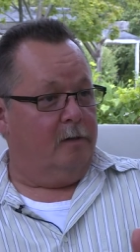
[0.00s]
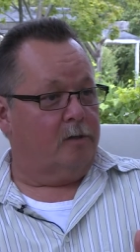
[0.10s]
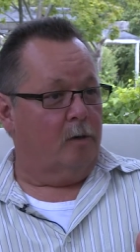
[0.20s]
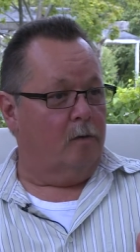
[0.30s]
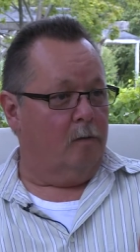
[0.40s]

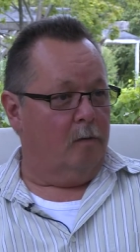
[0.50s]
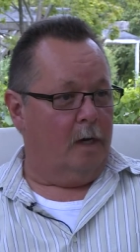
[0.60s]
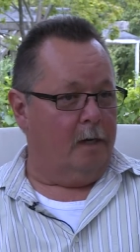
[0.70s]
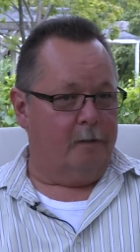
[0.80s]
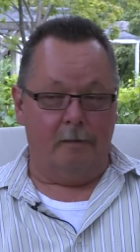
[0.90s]
So
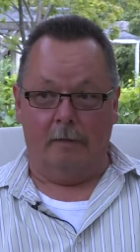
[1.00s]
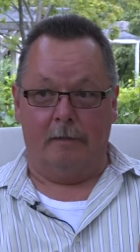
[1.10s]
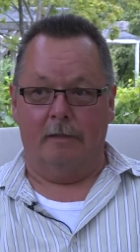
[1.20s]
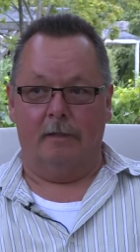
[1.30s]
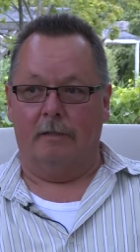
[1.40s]
uh,
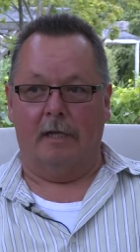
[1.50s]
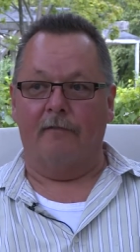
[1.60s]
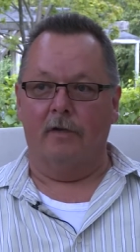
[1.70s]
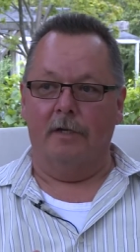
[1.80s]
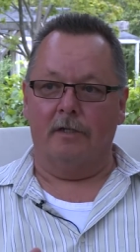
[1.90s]
this is
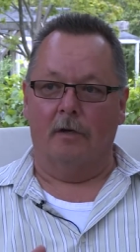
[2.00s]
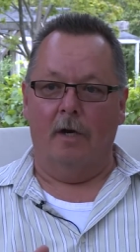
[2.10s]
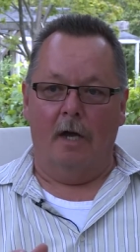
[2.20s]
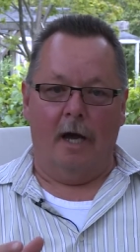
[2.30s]
several years ago.